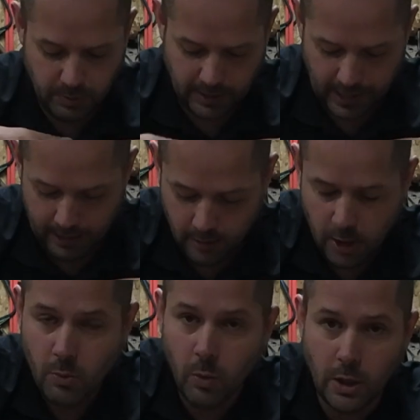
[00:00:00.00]
But yeah,
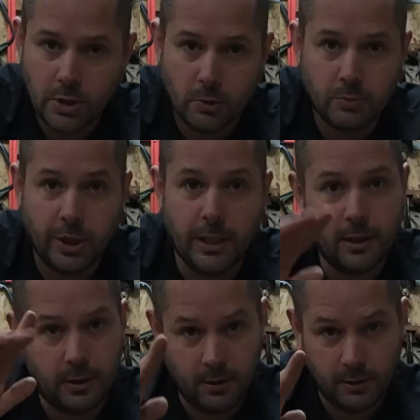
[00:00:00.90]
worktop jig
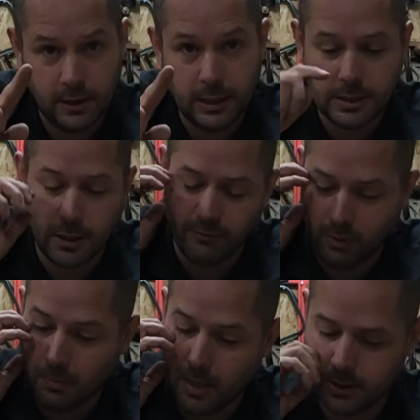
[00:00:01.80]
is another
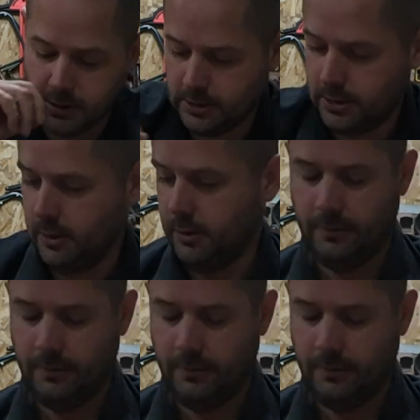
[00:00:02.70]
must.